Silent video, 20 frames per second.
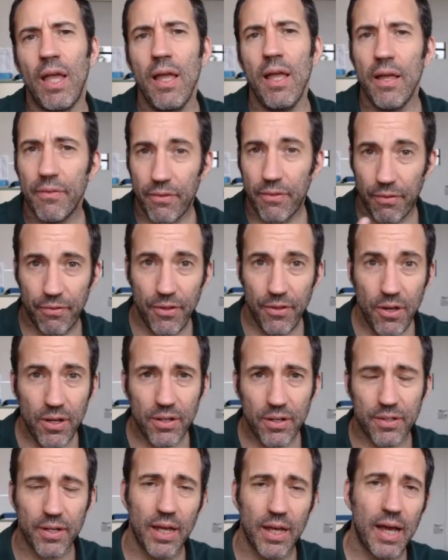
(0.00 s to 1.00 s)
The
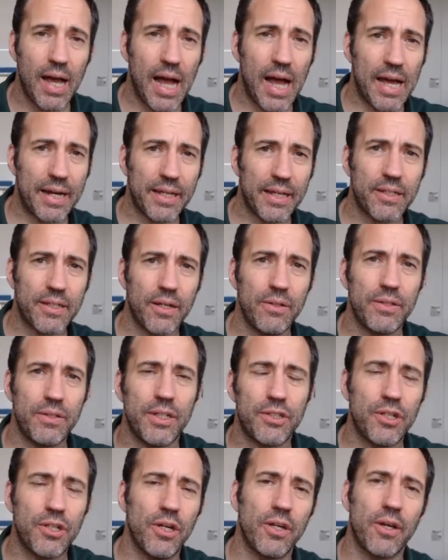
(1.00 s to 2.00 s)
third anecdote
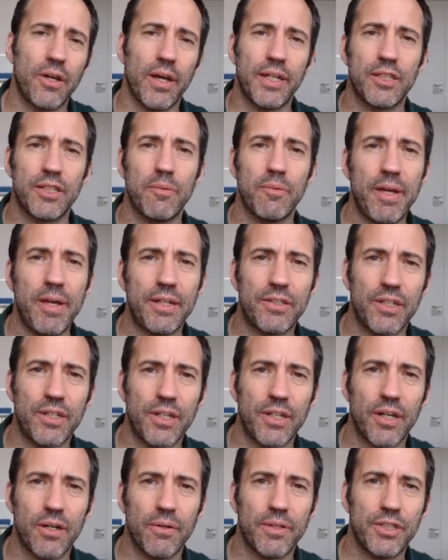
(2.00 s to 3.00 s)
is her going to
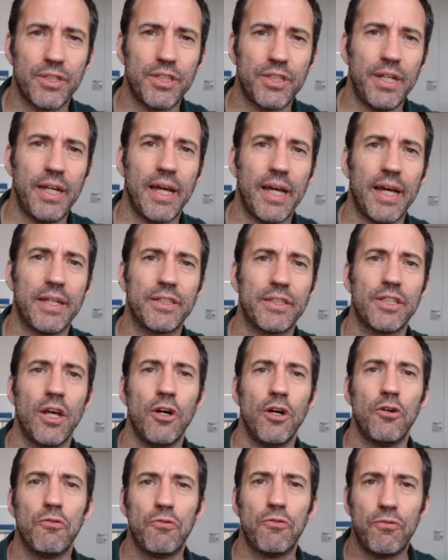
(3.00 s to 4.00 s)
Mexico, and she has
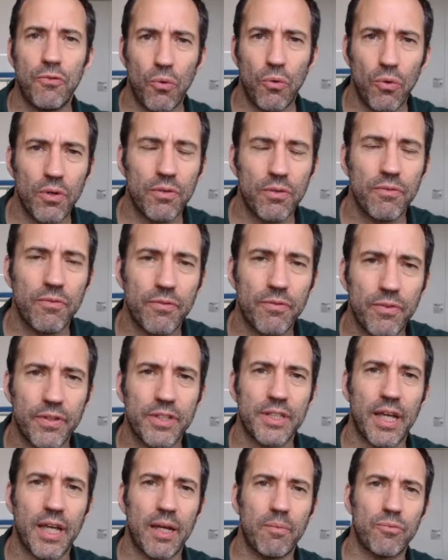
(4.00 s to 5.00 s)
fallen for the
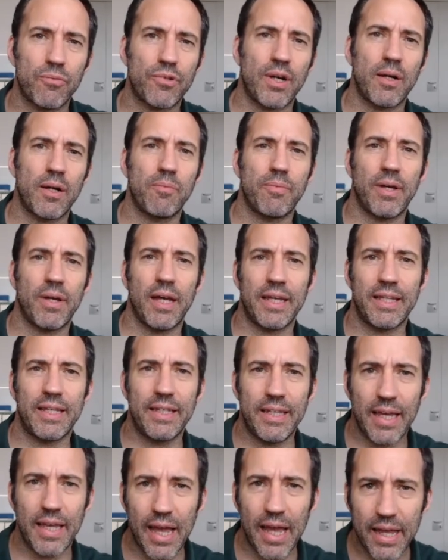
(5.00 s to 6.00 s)
same trap
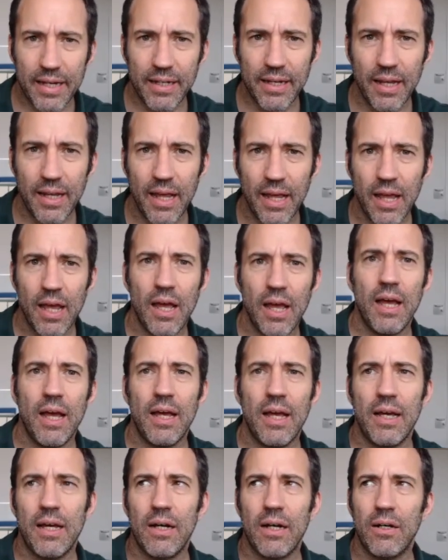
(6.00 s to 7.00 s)
again.
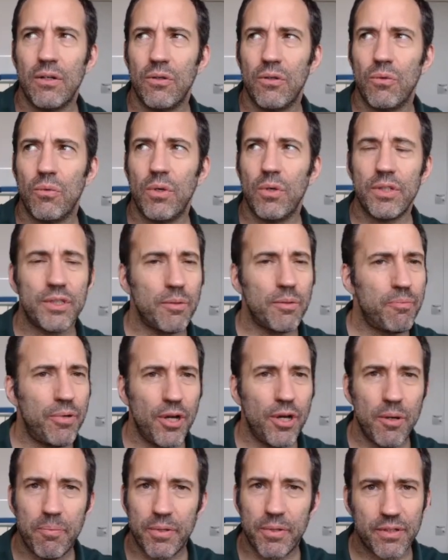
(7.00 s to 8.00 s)
What's the
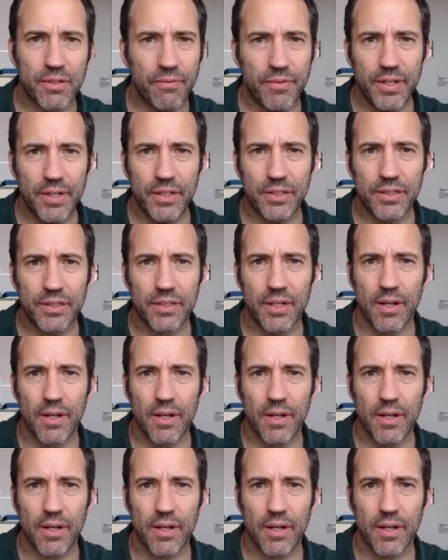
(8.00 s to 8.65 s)
purpose of this?